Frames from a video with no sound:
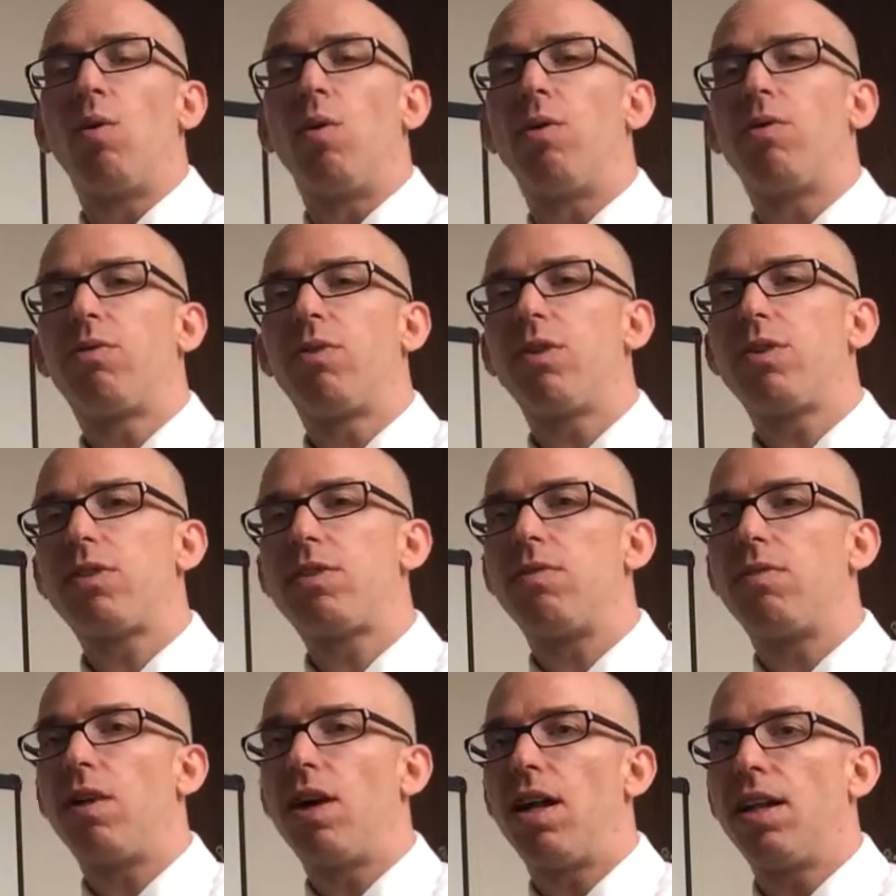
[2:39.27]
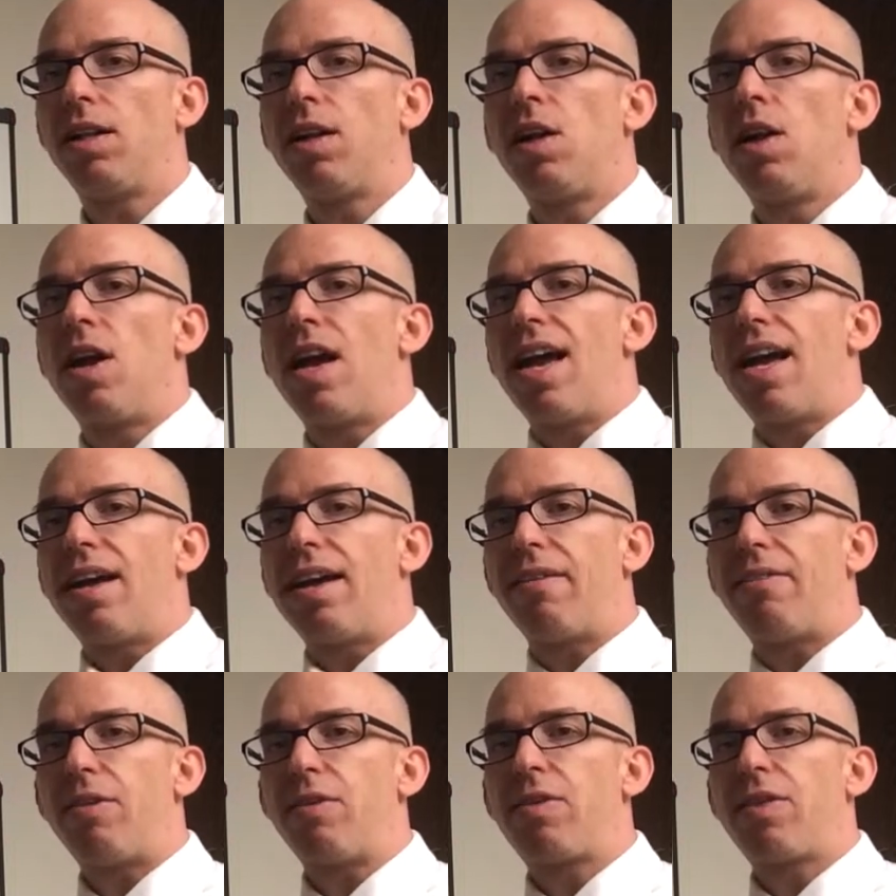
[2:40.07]
Well, first of all,
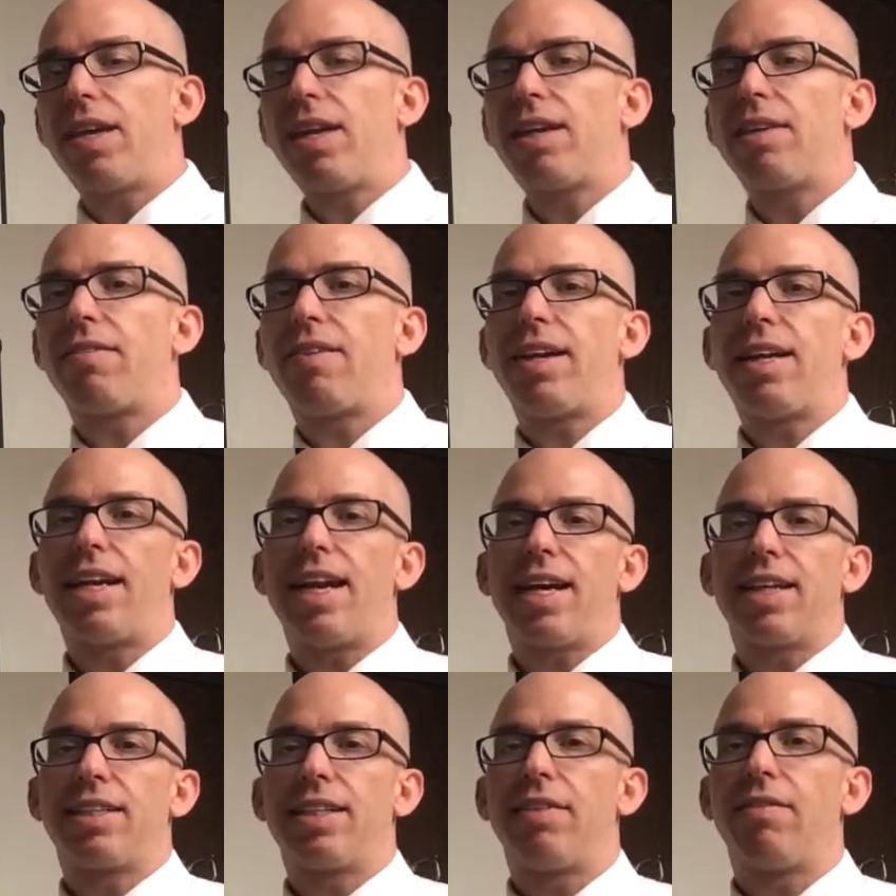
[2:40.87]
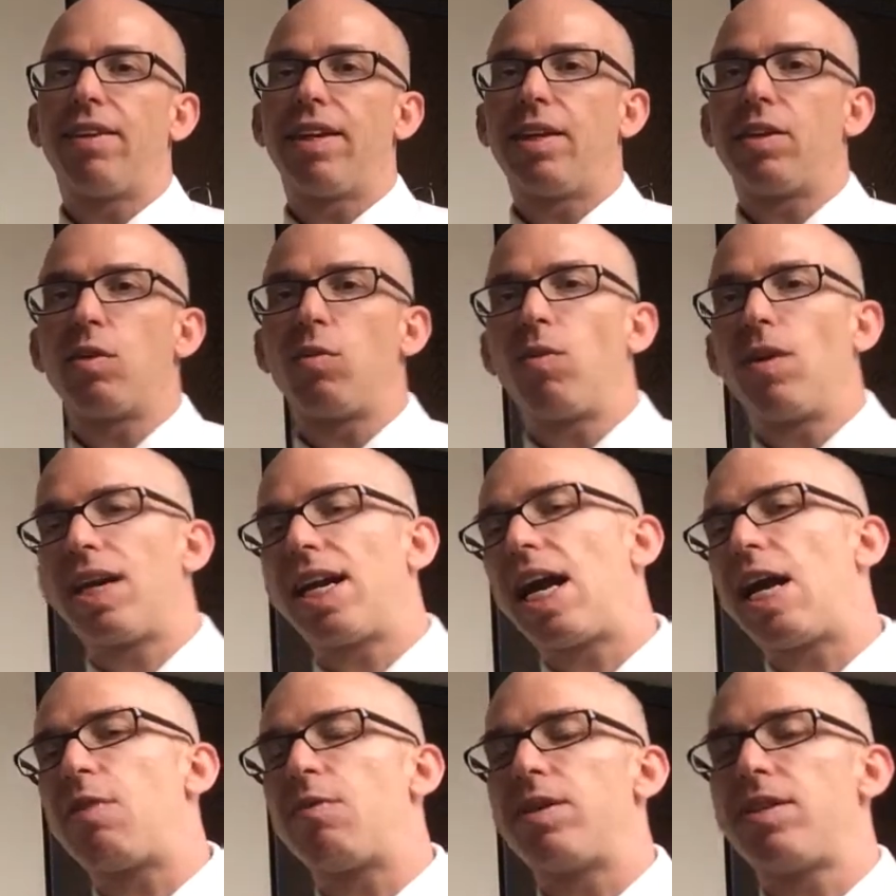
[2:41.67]
if you think of any activity, and the
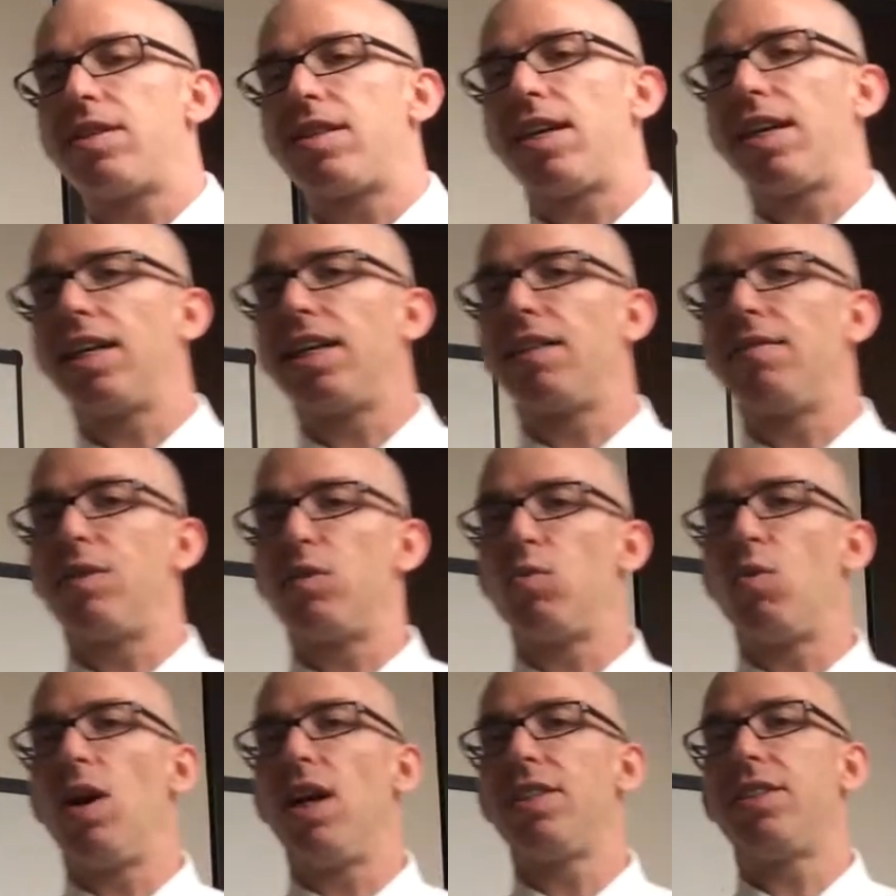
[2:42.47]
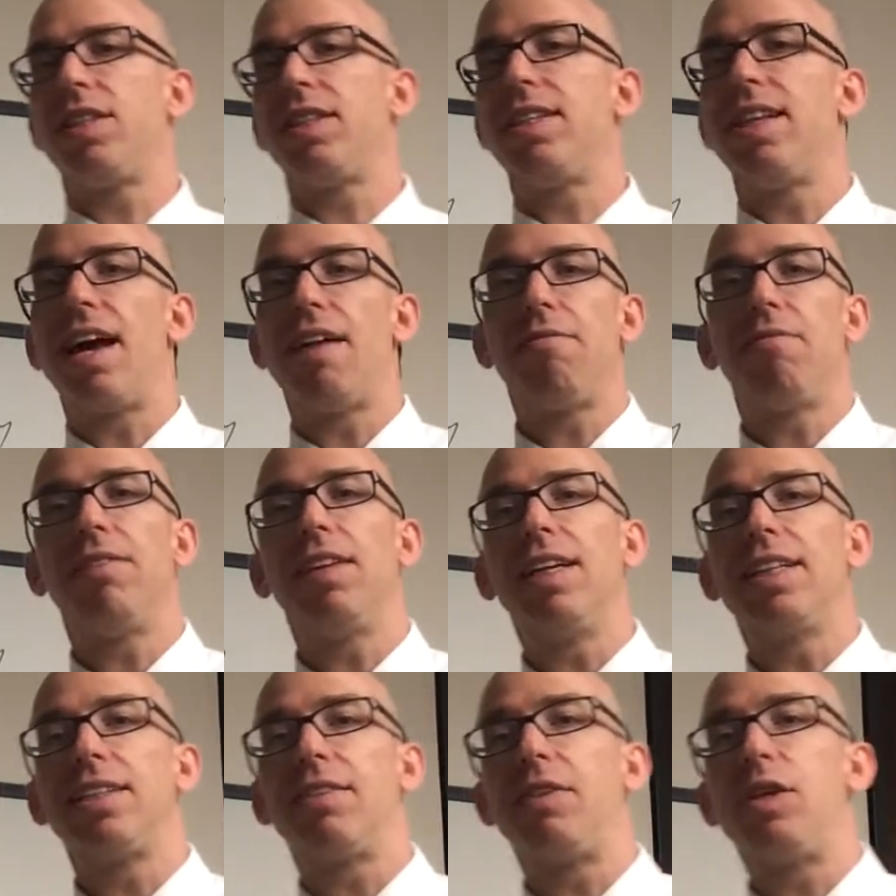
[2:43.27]
one I always think of is watching
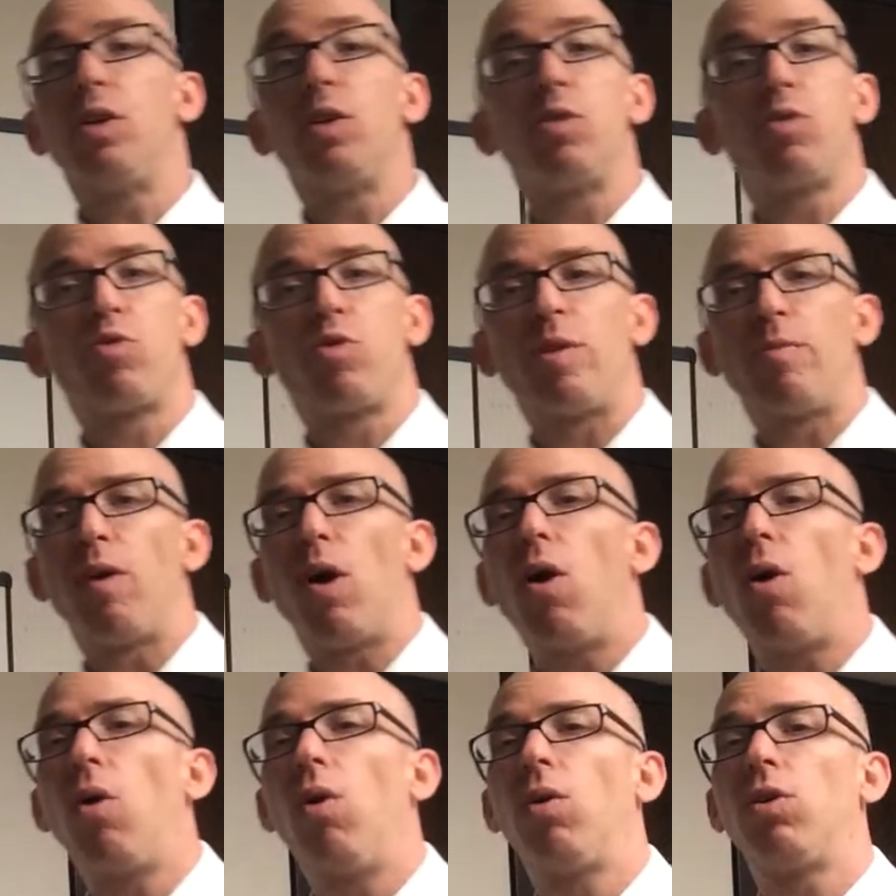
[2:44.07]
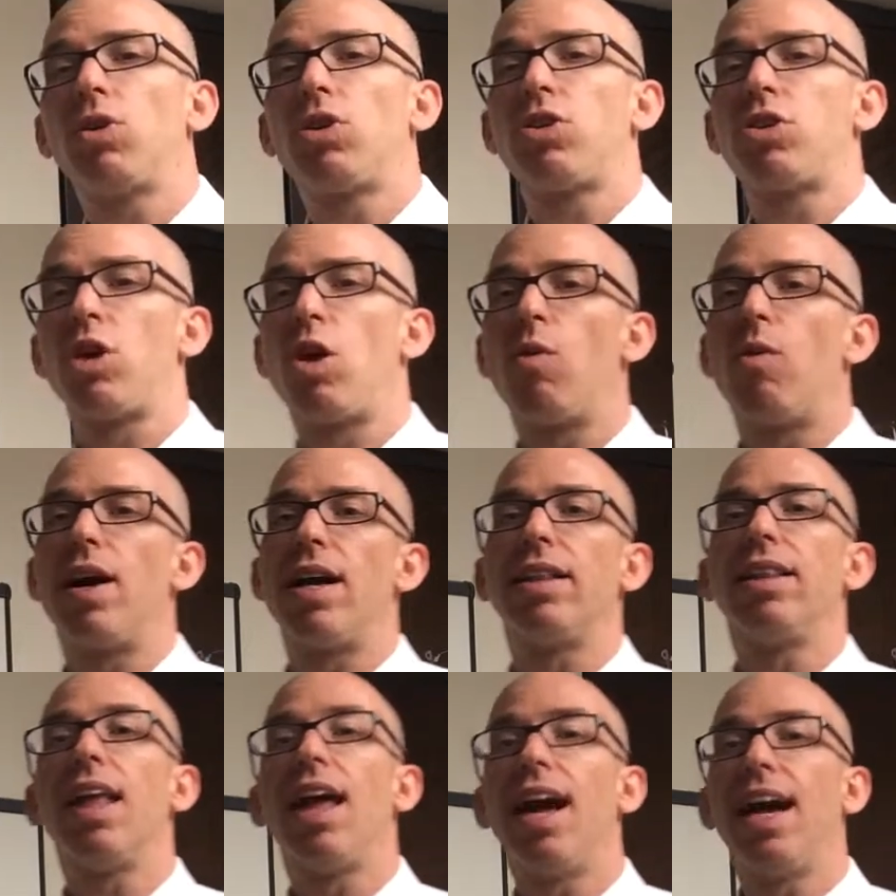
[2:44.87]
Netflix, if you can stream a whole show
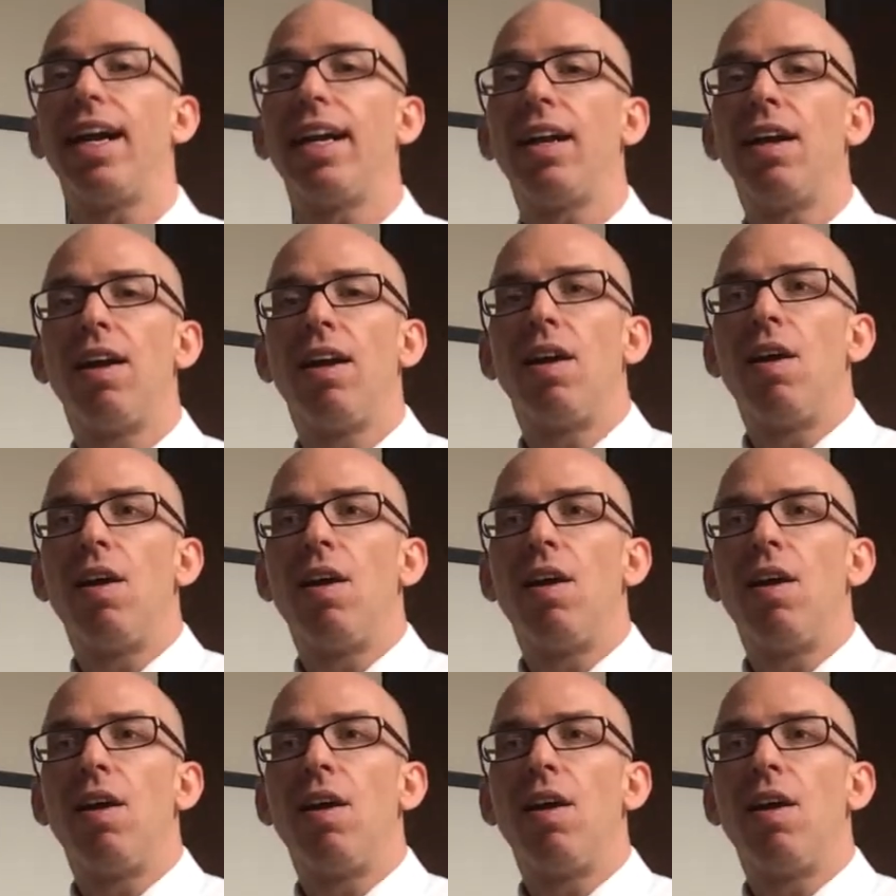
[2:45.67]
online,